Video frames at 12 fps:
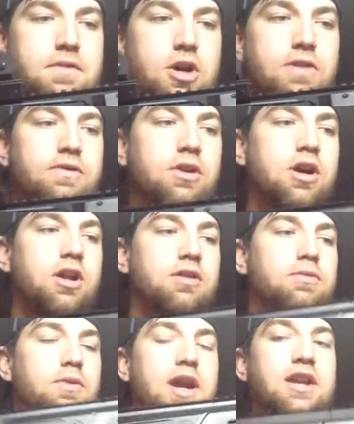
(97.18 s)

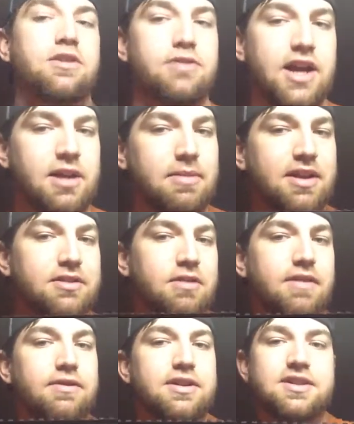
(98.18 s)
overall, what I do like about this
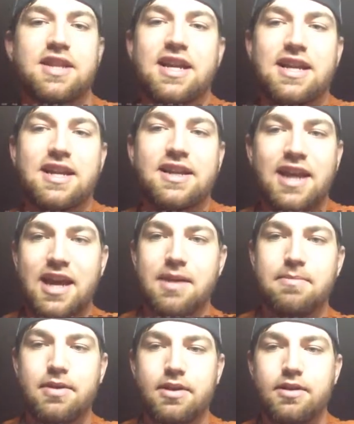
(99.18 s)
rifle is they did
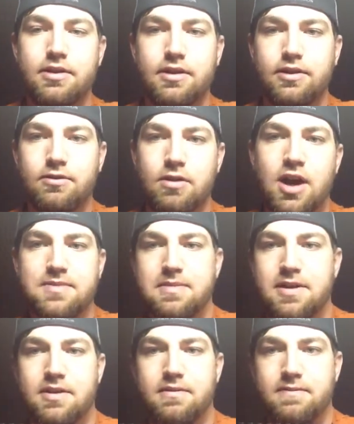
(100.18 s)
keep the
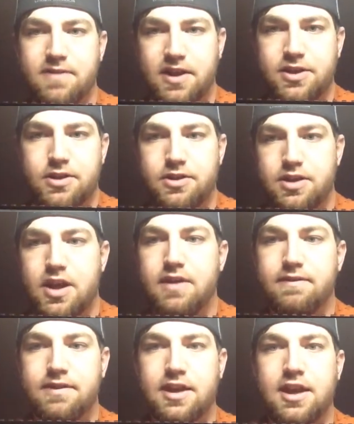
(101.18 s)
Crossman features
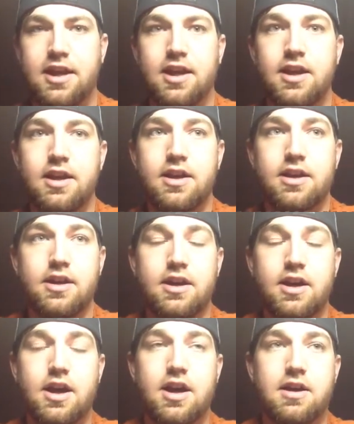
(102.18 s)
of the
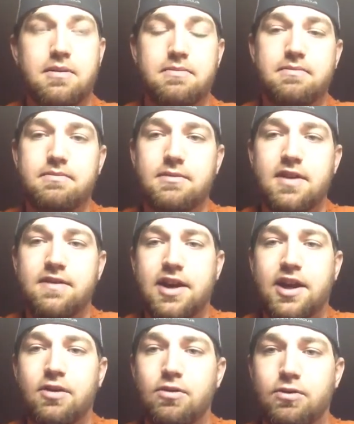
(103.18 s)
of
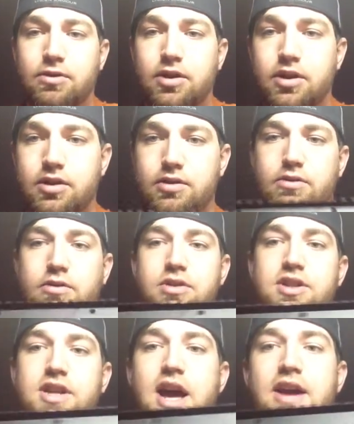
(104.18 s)
like your older
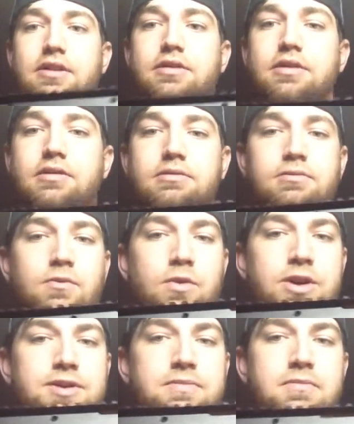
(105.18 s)
style
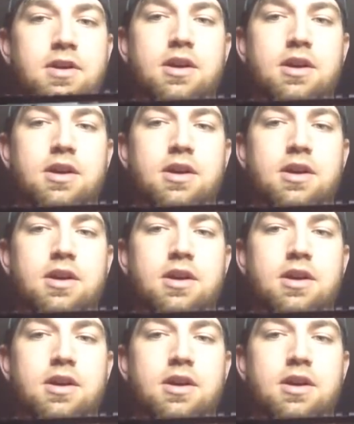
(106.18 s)
ones.